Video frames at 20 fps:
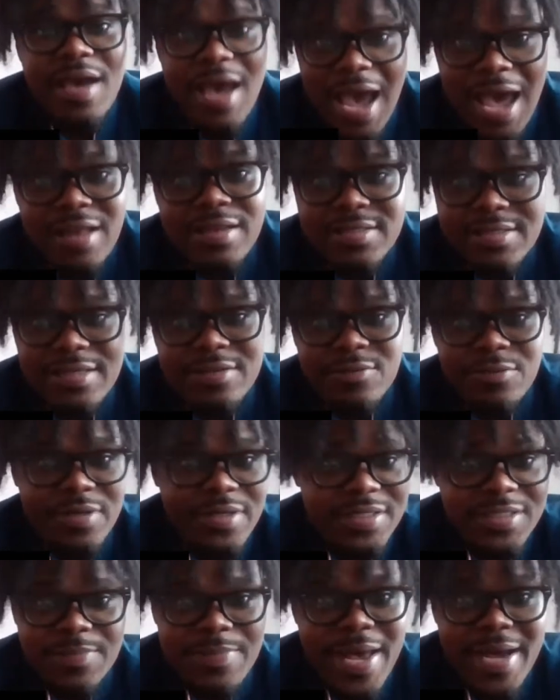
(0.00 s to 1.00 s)
Alex
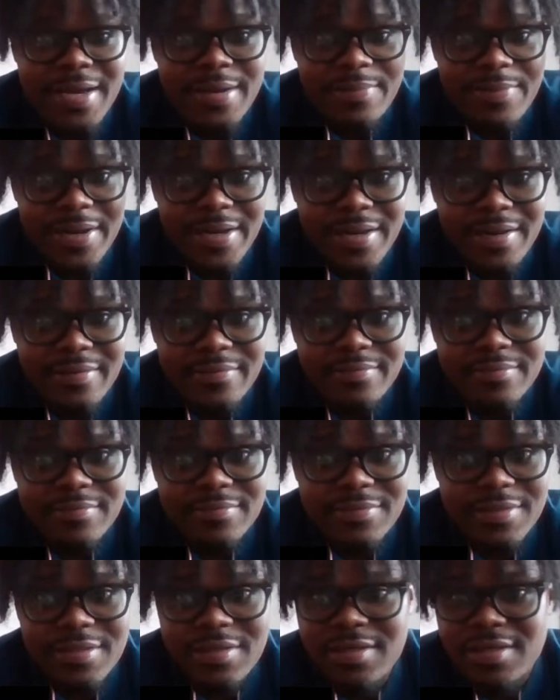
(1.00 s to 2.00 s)
Leatherwood is a backup right now.
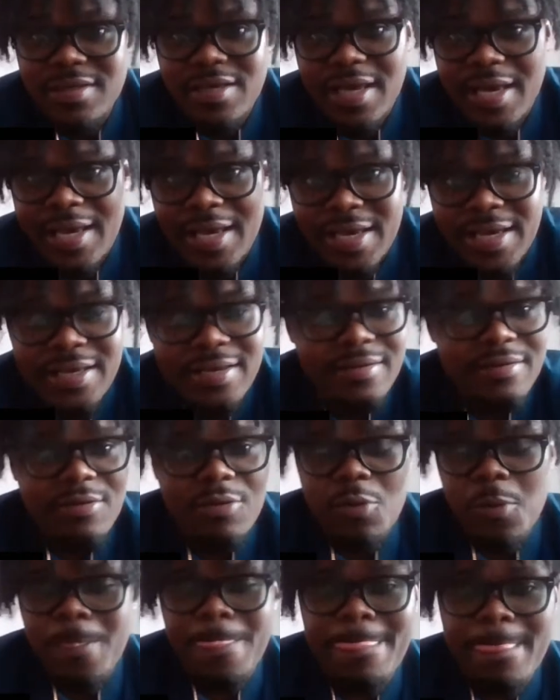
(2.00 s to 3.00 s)
And
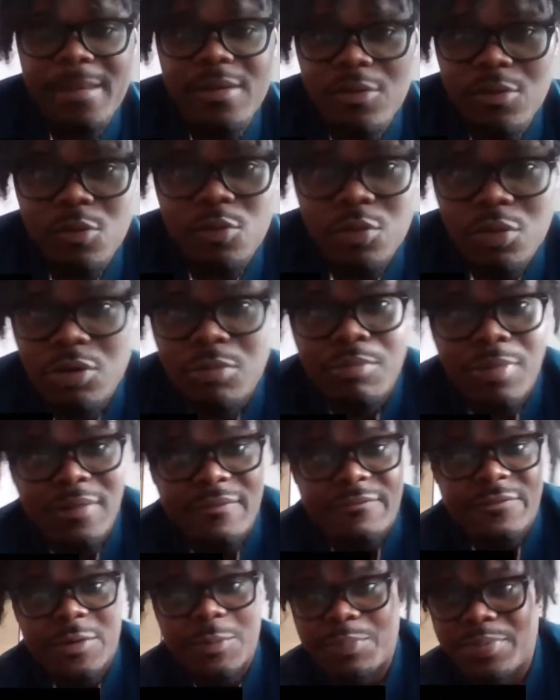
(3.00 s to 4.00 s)
will
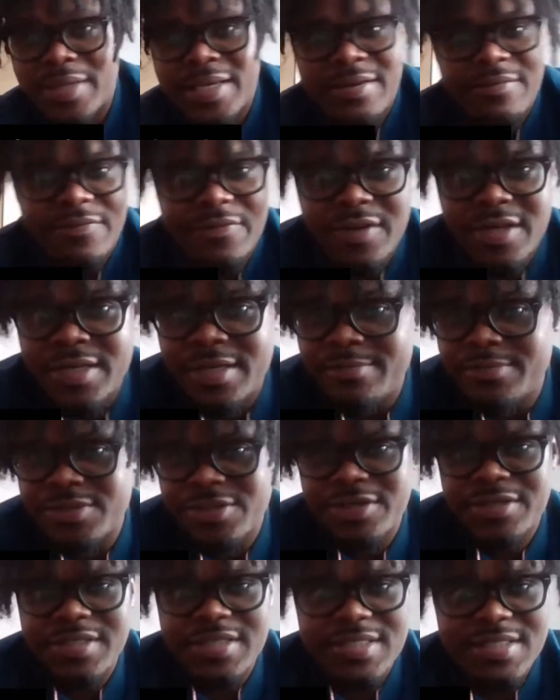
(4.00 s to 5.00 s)
Mumford play in front of him
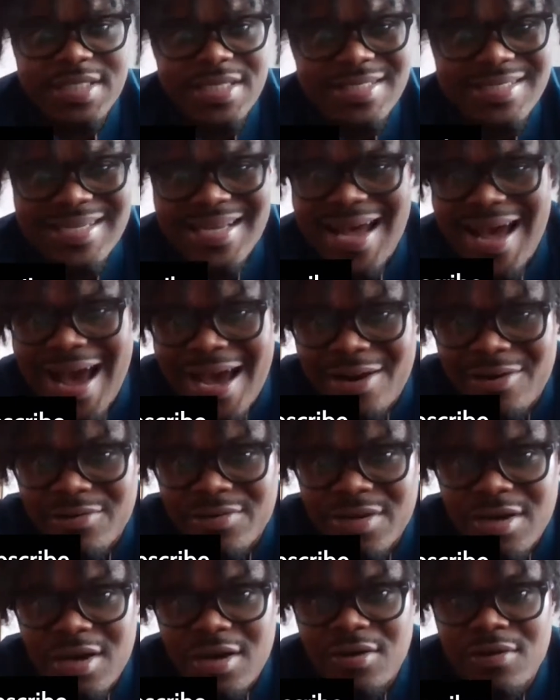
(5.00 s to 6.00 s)
during the season? I
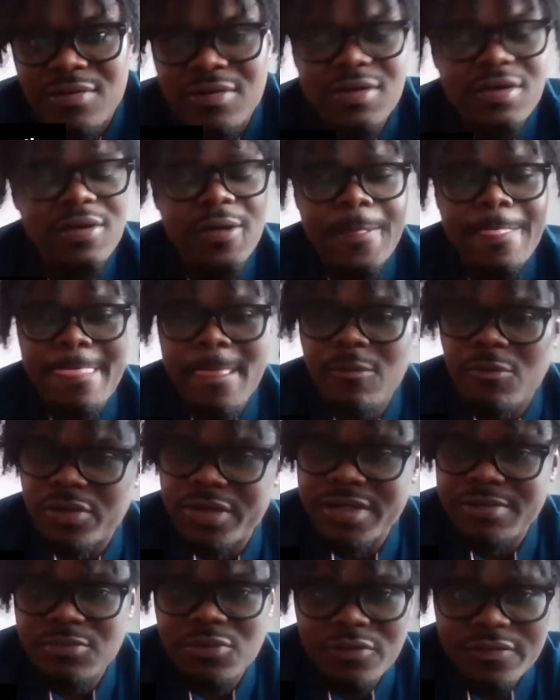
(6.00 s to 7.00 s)
don't know. Will
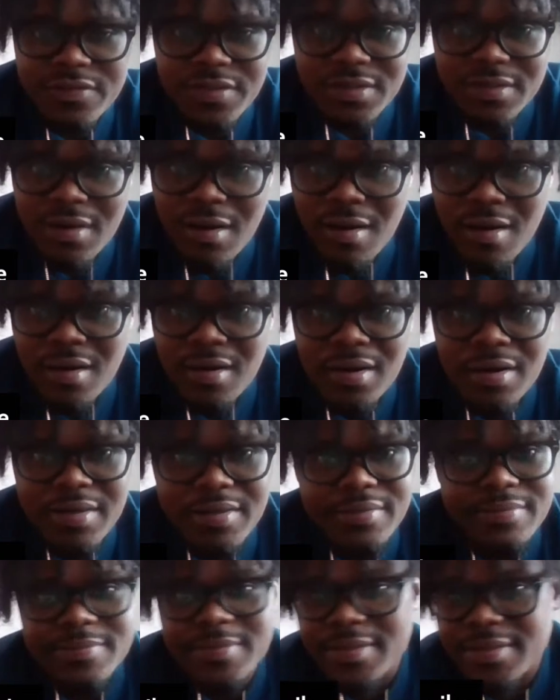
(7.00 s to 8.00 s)
he move to
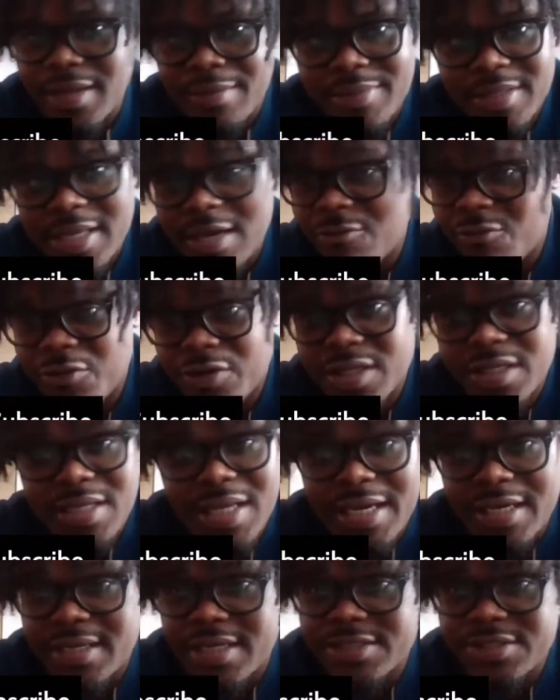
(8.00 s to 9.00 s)
guard? They really
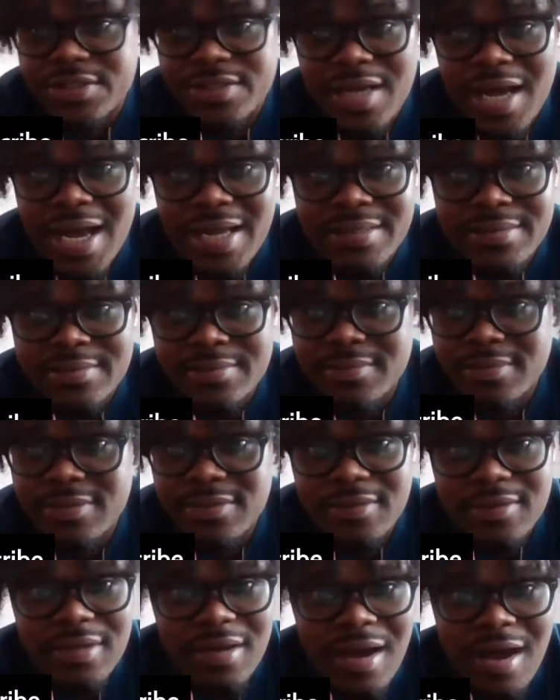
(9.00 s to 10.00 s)
like Lester Cotton,
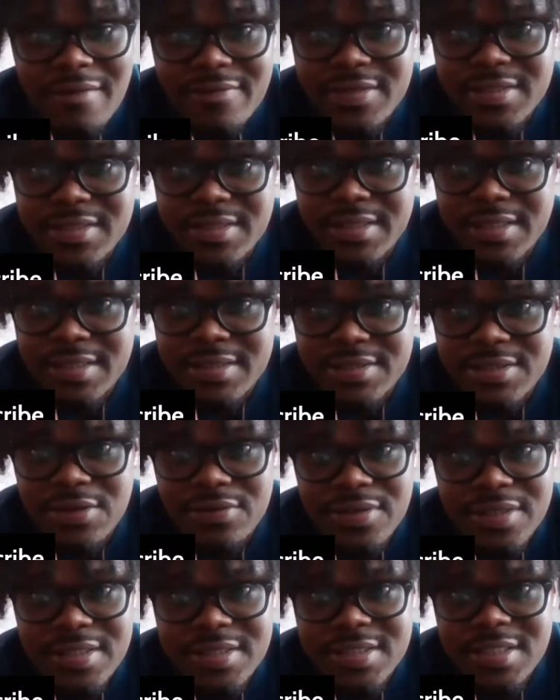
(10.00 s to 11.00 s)
obviously,
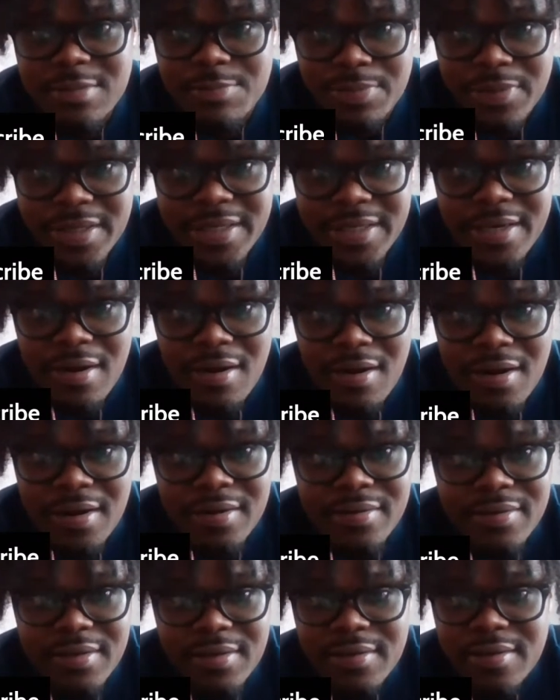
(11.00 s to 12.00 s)
so he's going to play
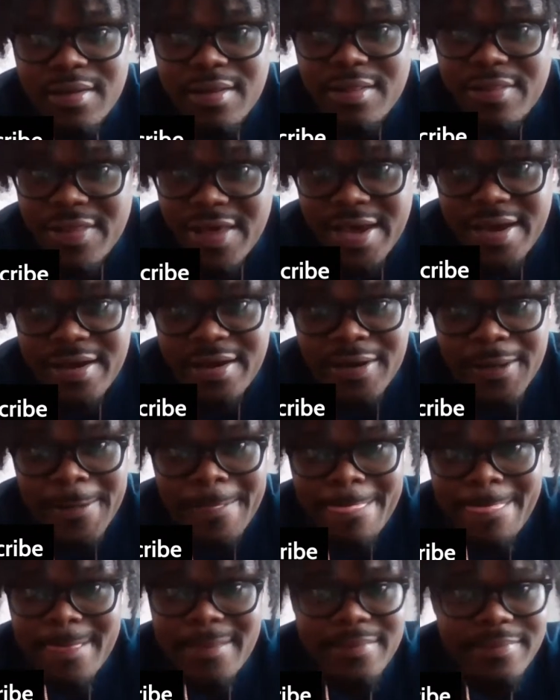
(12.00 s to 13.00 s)
guard
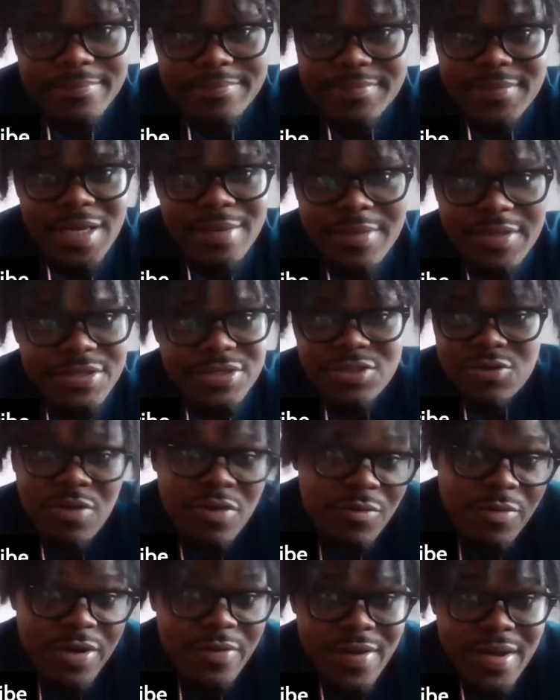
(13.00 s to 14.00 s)
there. There's no
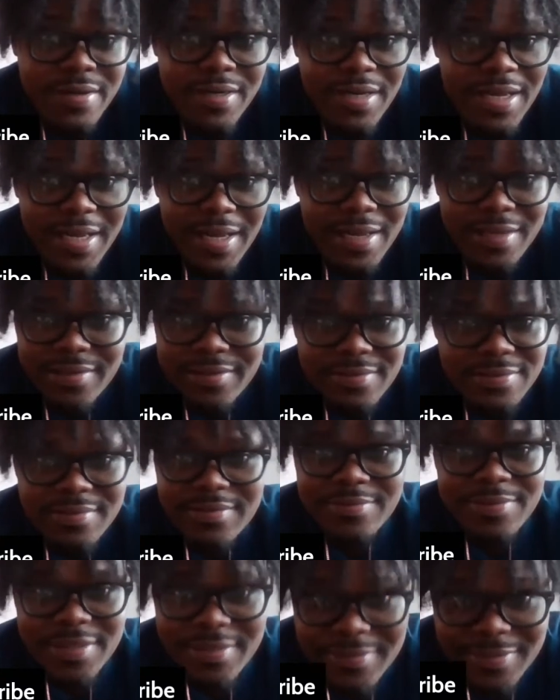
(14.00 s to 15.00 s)
other way around it.
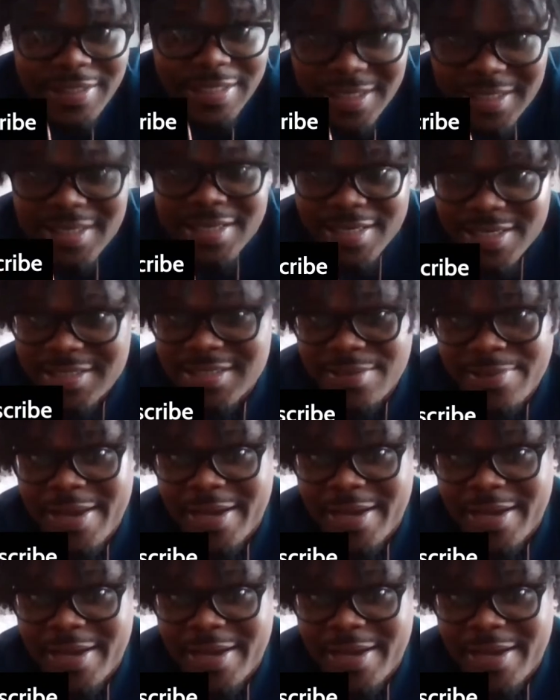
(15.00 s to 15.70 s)
He is the